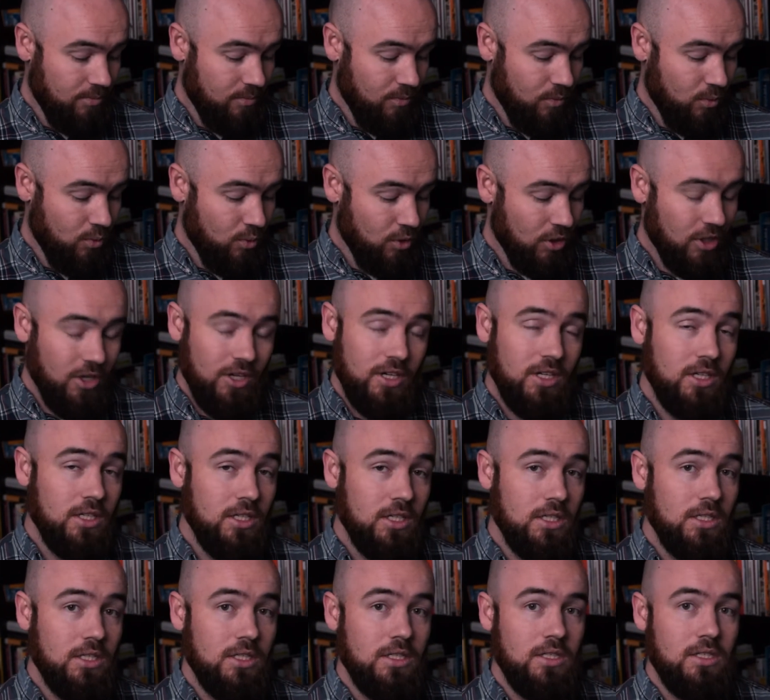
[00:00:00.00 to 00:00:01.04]
we're
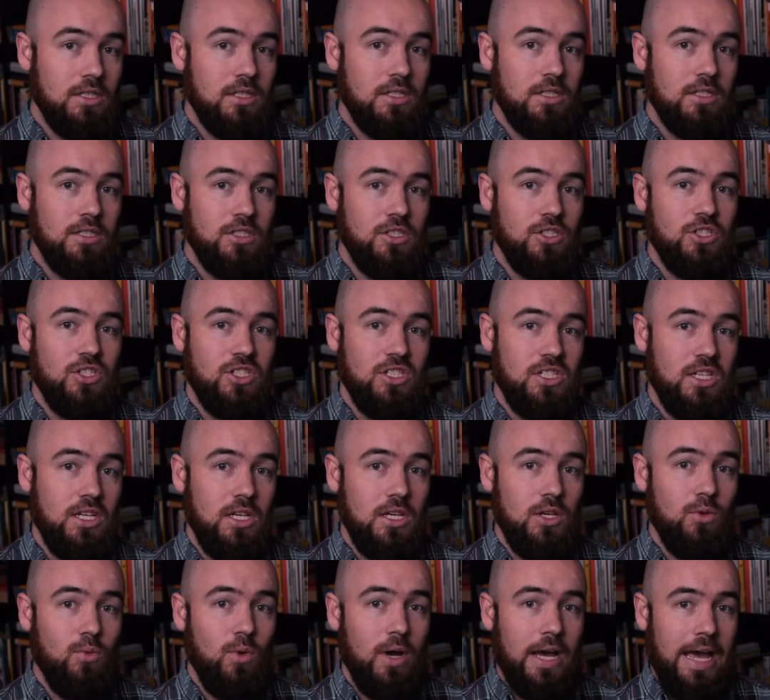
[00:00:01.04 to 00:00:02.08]
gonna just
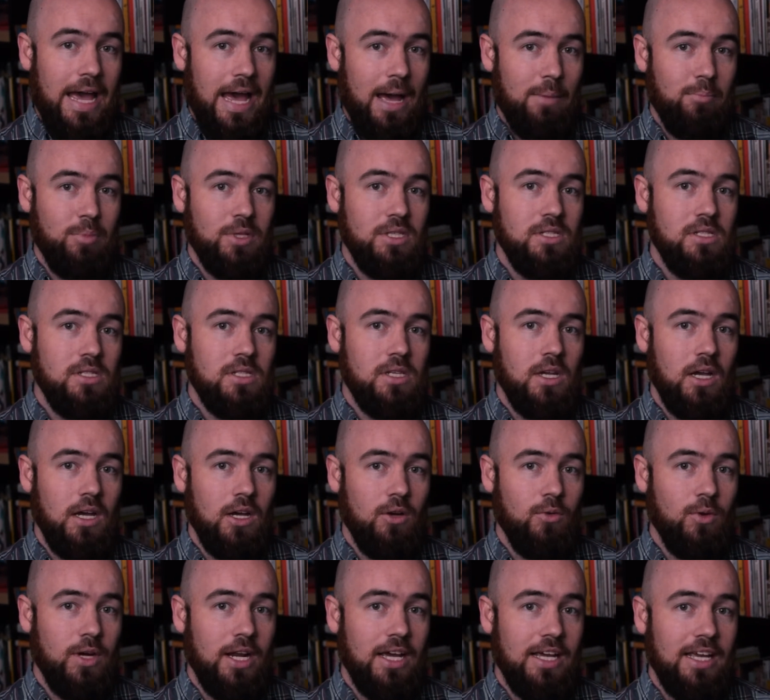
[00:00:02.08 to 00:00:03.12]
see what happens
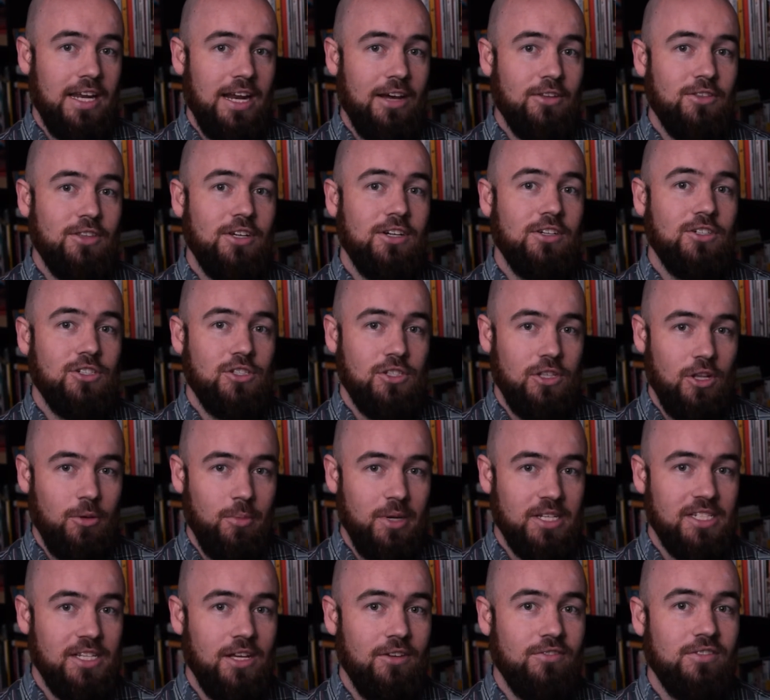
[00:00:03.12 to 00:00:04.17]
when I get out there, slow
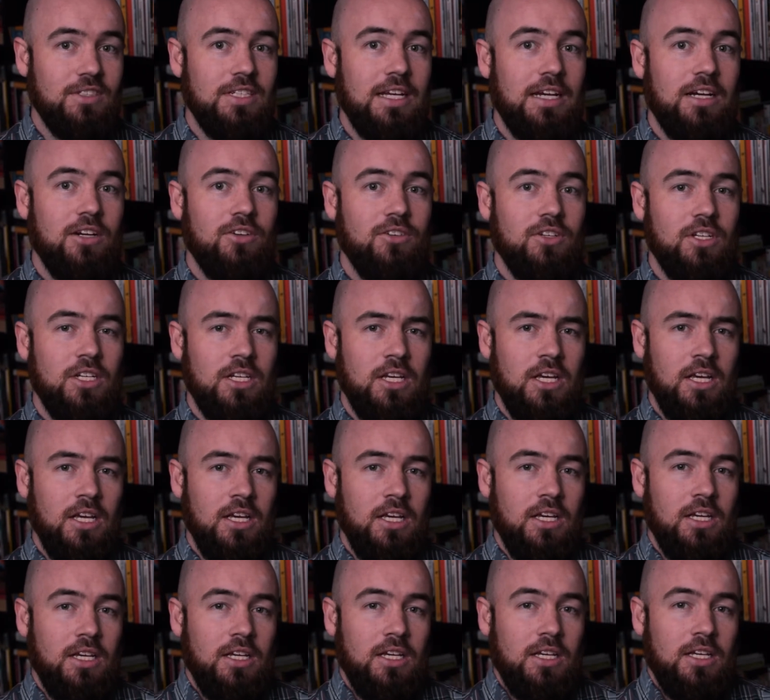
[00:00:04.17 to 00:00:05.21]
myself down,
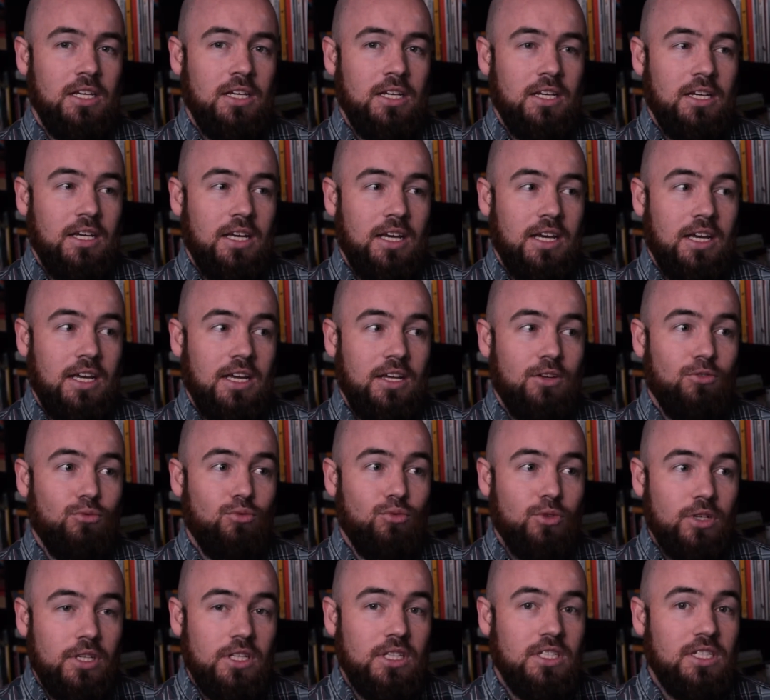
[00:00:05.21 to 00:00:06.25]
and
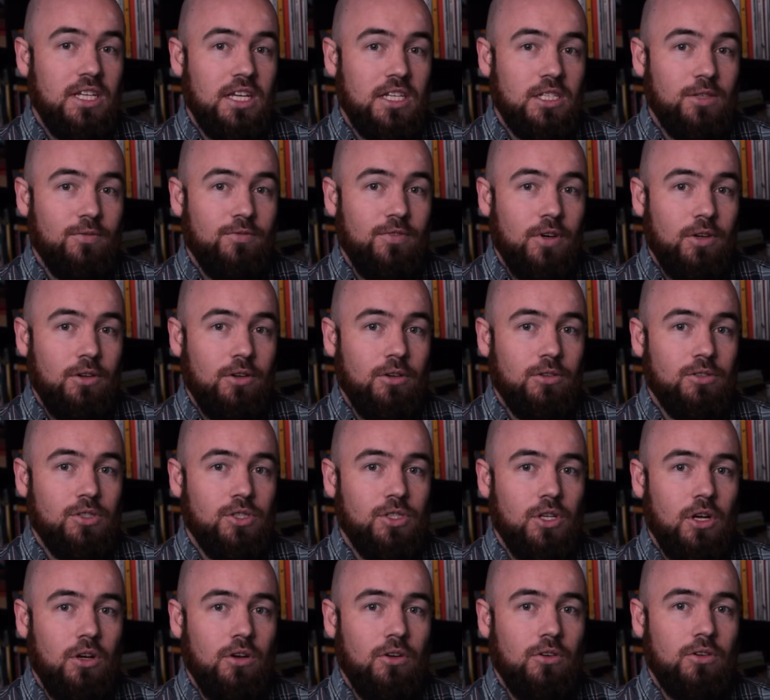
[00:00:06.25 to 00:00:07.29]
really take some photos.
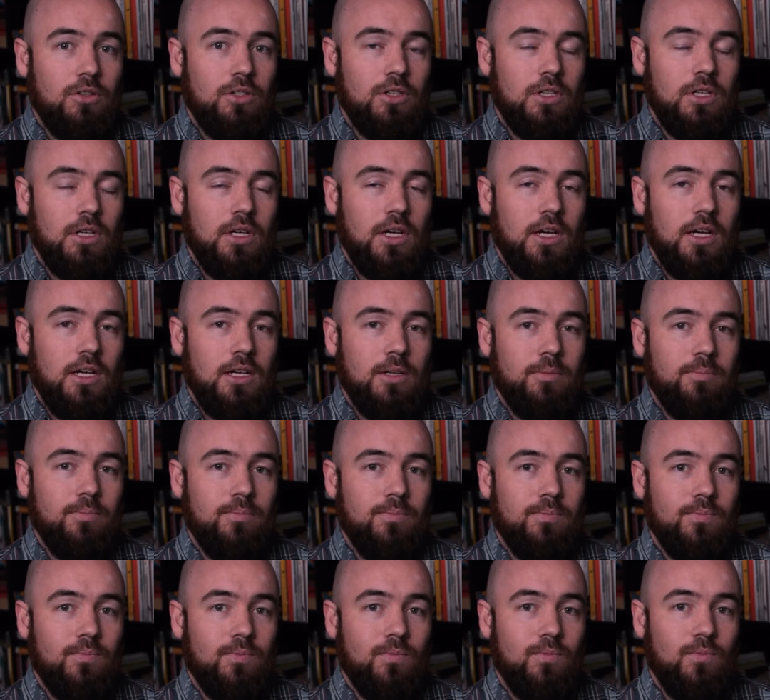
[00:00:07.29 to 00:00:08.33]
So
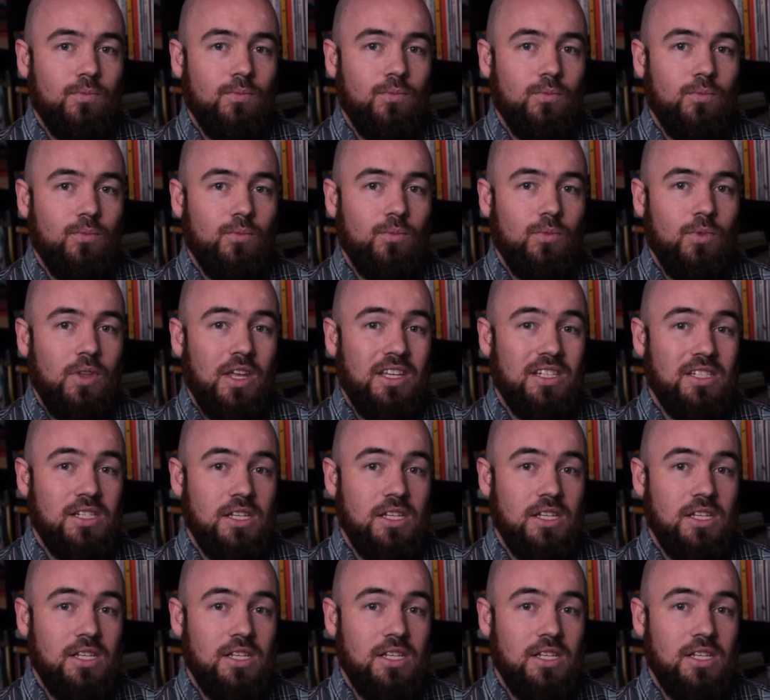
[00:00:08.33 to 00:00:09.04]
this